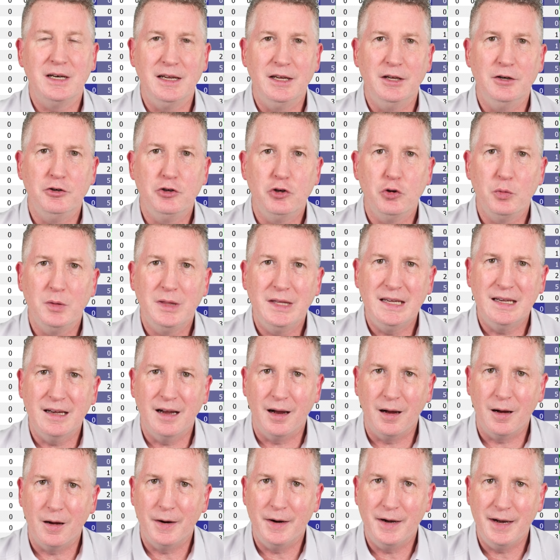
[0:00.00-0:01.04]
into the
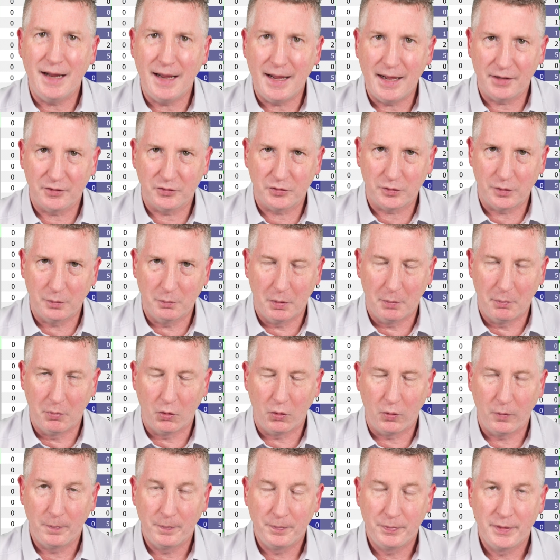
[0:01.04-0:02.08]
unestimable.